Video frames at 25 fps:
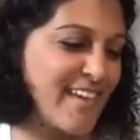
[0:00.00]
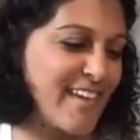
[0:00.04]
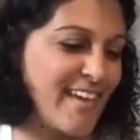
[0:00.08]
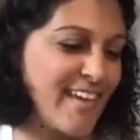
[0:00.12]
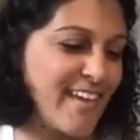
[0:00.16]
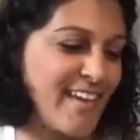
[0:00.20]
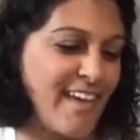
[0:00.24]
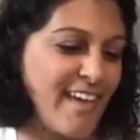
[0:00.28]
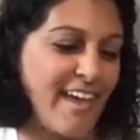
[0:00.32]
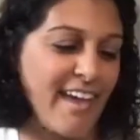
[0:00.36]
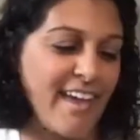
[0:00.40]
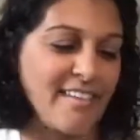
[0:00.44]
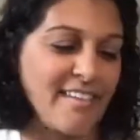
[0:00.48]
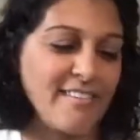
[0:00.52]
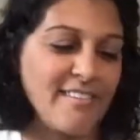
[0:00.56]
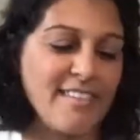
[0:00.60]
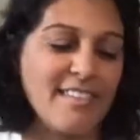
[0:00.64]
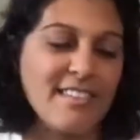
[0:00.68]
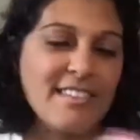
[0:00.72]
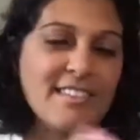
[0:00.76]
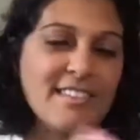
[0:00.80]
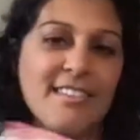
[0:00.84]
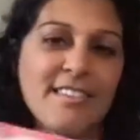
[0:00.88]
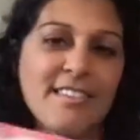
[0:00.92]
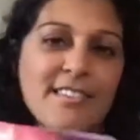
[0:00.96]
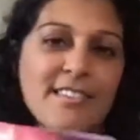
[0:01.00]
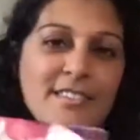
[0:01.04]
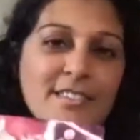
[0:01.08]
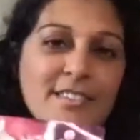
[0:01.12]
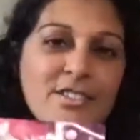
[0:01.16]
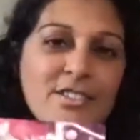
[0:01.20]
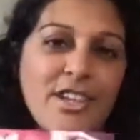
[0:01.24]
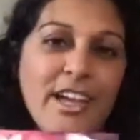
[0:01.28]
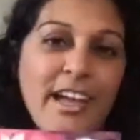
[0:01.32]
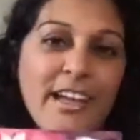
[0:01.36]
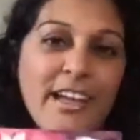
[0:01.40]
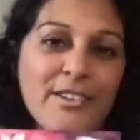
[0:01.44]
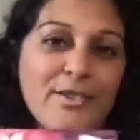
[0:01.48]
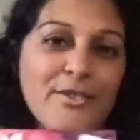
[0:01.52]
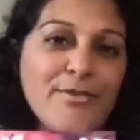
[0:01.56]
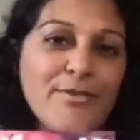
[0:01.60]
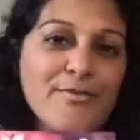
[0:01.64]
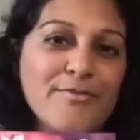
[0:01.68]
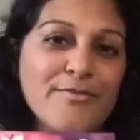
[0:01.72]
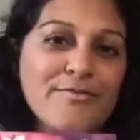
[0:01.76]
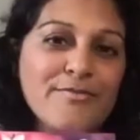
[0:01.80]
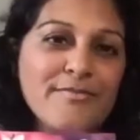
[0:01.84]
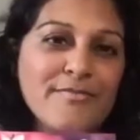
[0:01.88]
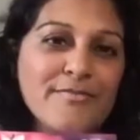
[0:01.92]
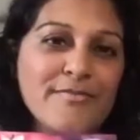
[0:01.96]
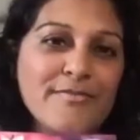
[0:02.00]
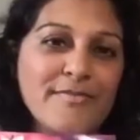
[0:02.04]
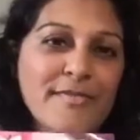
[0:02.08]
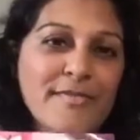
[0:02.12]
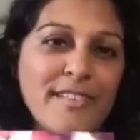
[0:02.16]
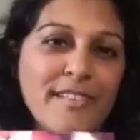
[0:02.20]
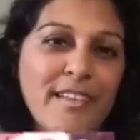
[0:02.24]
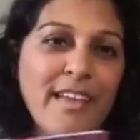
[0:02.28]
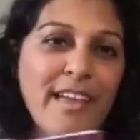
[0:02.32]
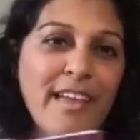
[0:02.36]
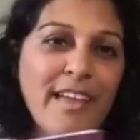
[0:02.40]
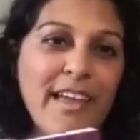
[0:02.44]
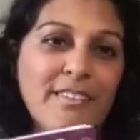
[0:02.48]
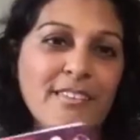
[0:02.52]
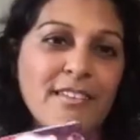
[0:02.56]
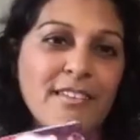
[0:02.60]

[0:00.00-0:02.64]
And this is the shadow and